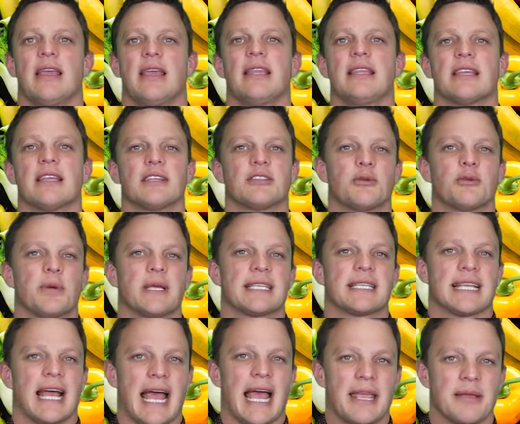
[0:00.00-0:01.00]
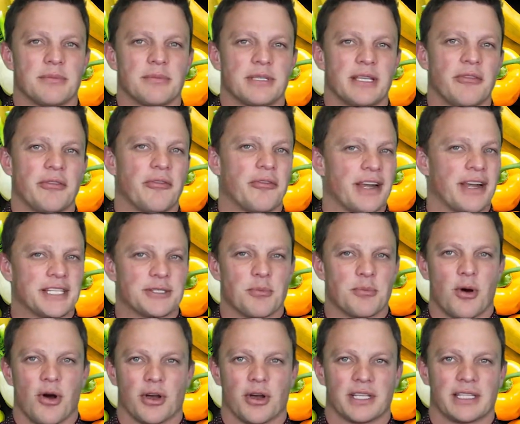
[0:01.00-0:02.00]
In this week's AMT Fresh
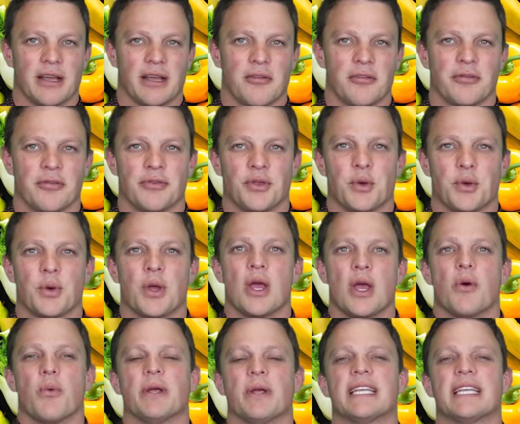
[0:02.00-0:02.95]
Market Overview,